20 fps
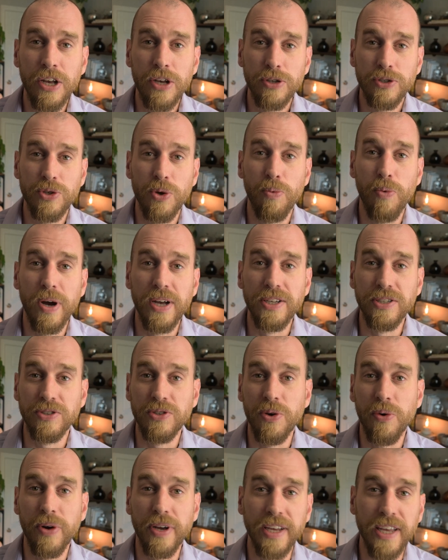So what
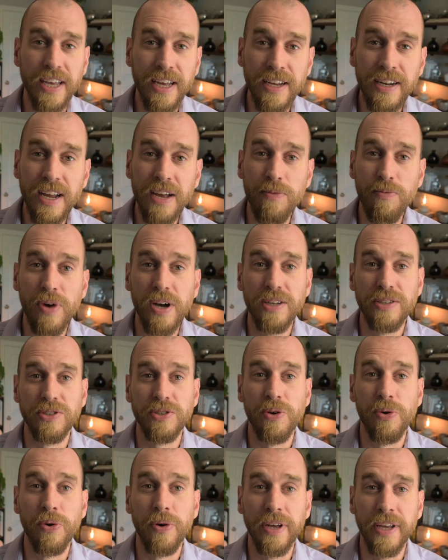is going in and what
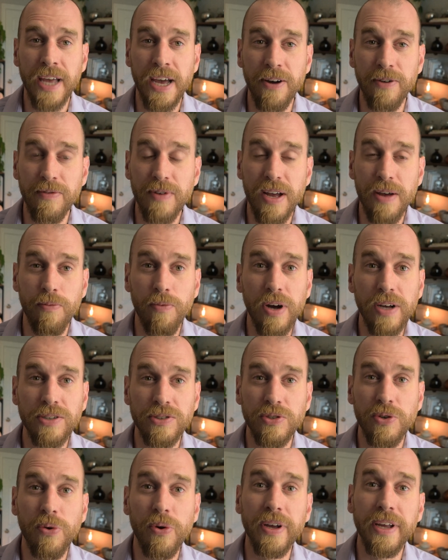is going out? And what
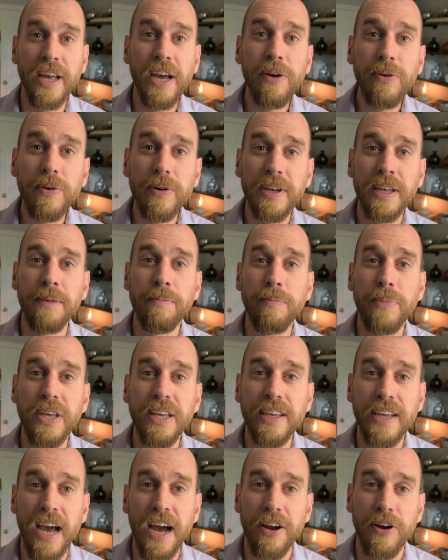is going out can
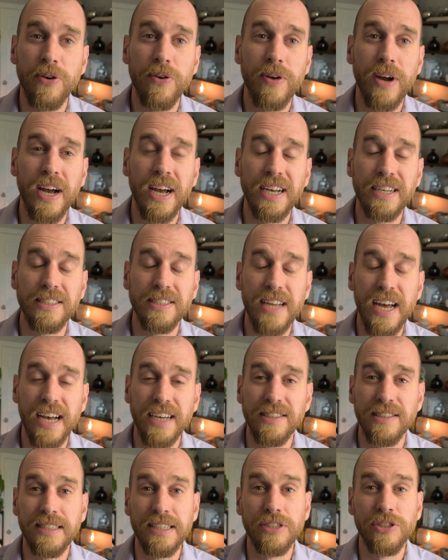be categorized
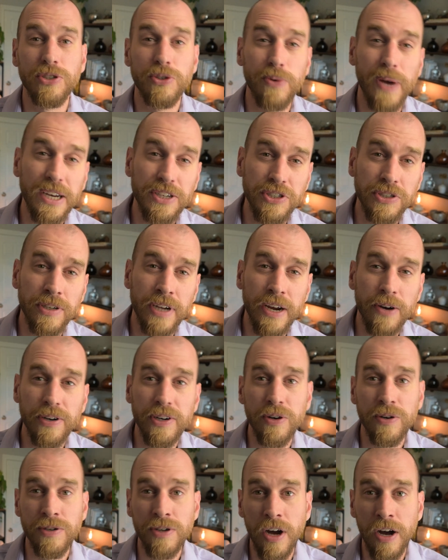as
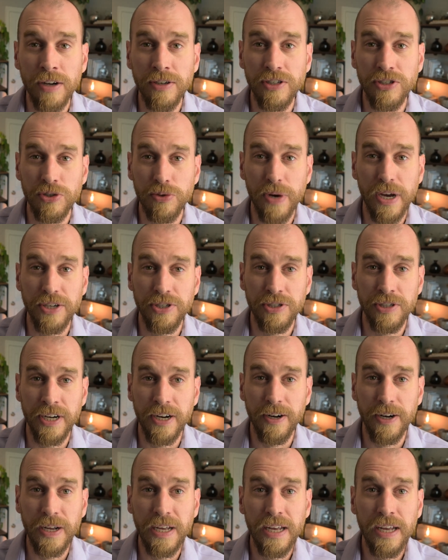discretionary or
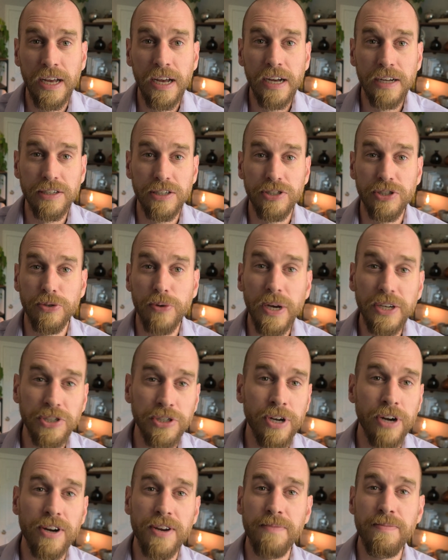non-discretionary.
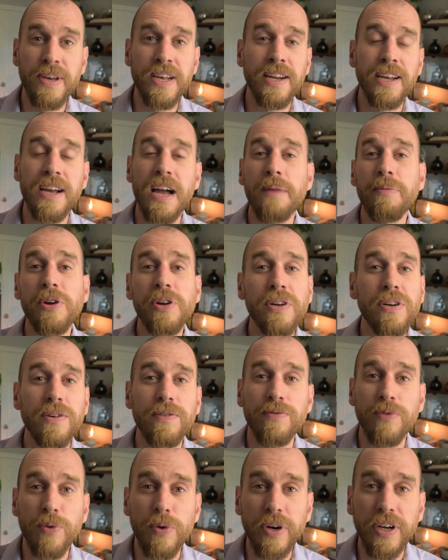Discretionary meaning I'm going to
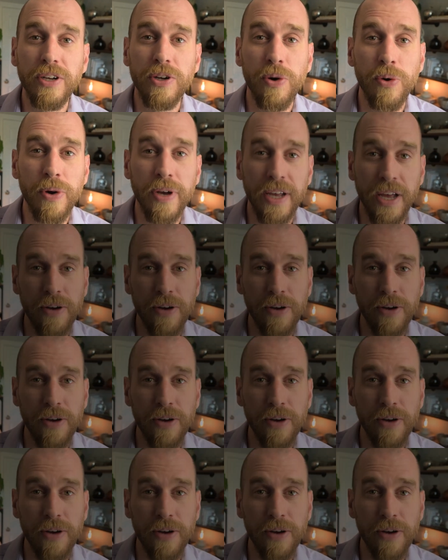avoid going